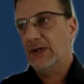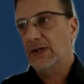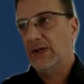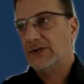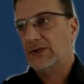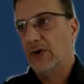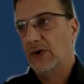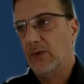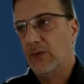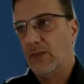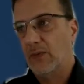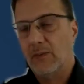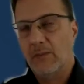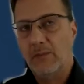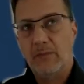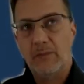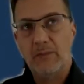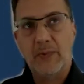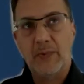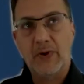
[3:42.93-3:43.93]
So,
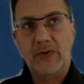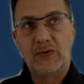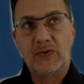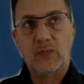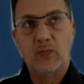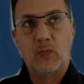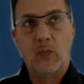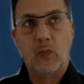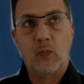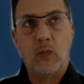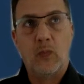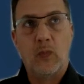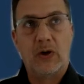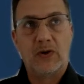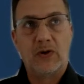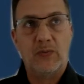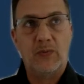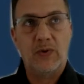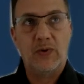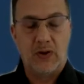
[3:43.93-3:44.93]
but
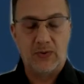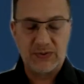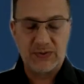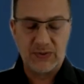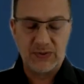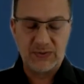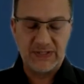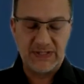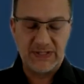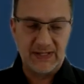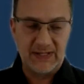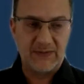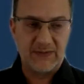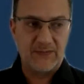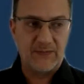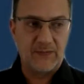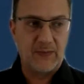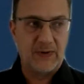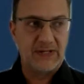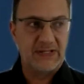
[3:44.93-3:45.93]
what we also said,
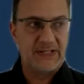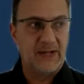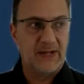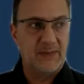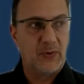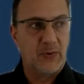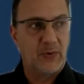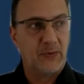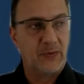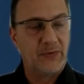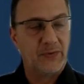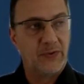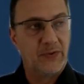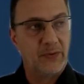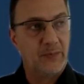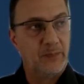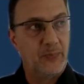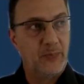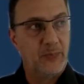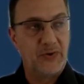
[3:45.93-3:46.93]
for example, the
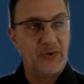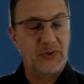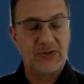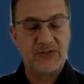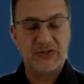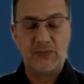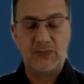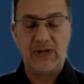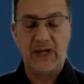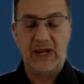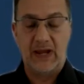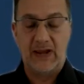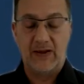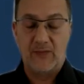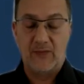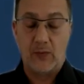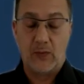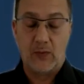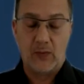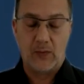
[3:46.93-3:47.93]
products we have,
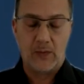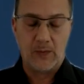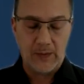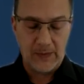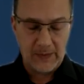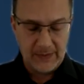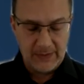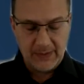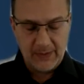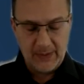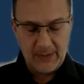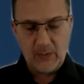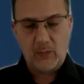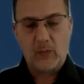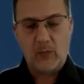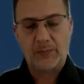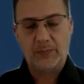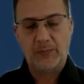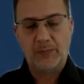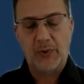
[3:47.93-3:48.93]
or
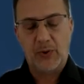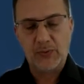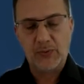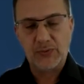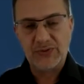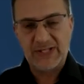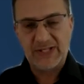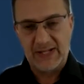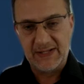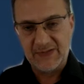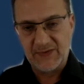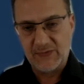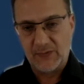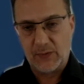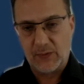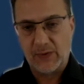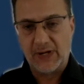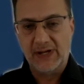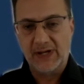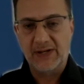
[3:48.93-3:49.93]
what Bose stands
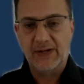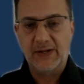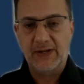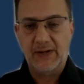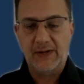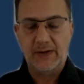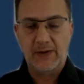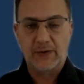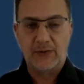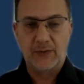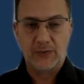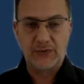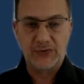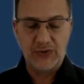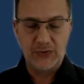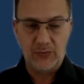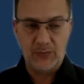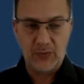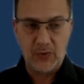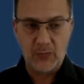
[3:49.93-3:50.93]
for in the
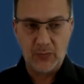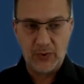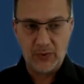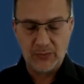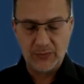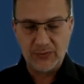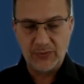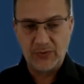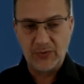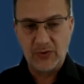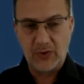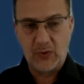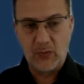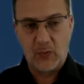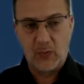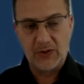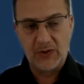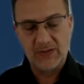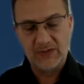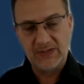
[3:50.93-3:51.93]
consumer world, the
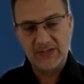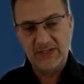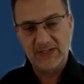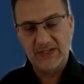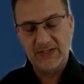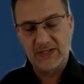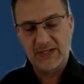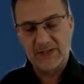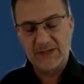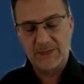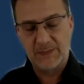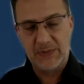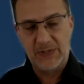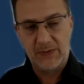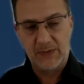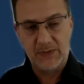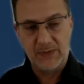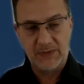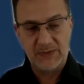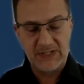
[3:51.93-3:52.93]
quality, the
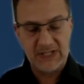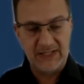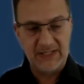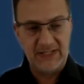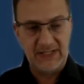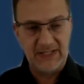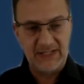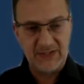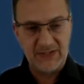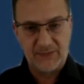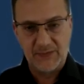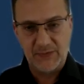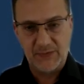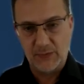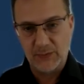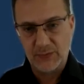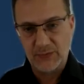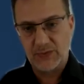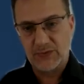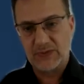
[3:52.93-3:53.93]
experience, and the ease of
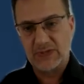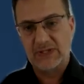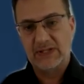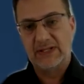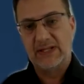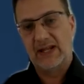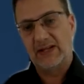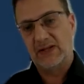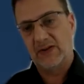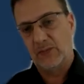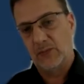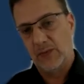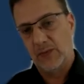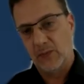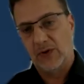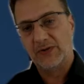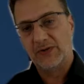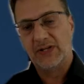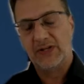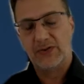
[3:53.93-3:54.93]
use, that we
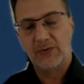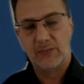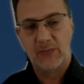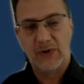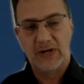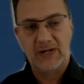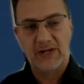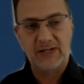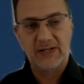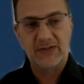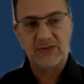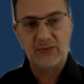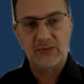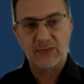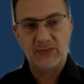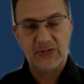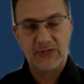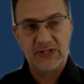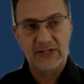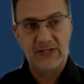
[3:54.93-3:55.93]
wanted to bring
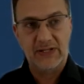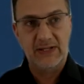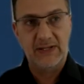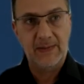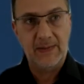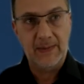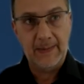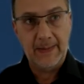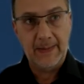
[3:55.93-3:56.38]
into the